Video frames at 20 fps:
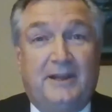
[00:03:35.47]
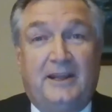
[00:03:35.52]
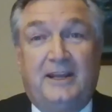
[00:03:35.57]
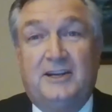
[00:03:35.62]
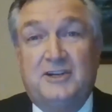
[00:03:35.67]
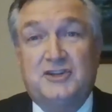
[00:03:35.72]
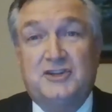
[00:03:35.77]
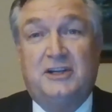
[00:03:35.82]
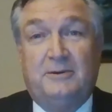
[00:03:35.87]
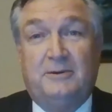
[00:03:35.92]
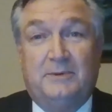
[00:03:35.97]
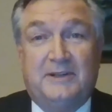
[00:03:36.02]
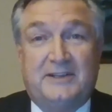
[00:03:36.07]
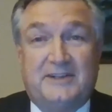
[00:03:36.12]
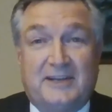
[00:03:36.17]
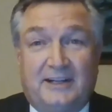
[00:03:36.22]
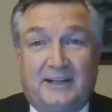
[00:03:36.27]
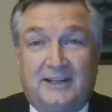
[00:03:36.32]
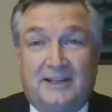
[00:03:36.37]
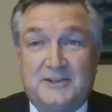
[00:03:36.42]
and then she would
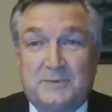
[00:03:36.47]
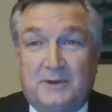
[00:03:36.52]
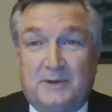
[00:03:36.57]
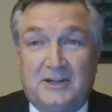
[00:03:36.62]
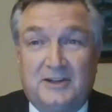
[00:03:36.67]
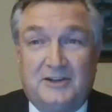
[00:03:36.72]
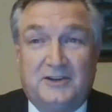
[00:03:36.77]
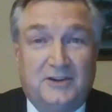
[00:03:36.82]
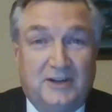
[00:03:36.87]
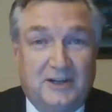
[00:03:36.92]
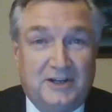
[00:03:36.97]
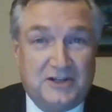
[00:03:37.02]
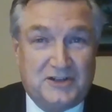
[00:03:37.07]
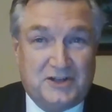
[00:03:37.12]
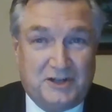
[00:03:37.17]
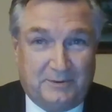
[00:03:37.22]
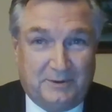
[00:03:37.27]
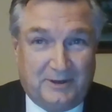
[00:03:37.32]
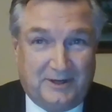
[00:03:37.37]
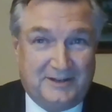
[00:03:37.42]
tell us what duties
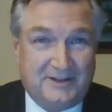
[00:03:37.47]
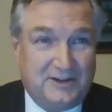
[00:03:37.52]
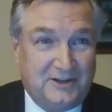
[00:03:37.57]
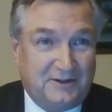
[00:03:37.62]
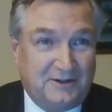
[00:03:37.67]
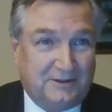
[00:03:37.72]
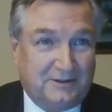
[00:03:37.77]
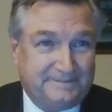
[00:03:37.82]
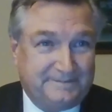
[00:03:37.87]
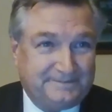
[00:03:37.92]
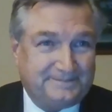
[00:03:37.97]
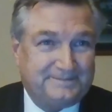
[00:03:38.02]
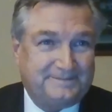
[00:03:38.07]
she would do.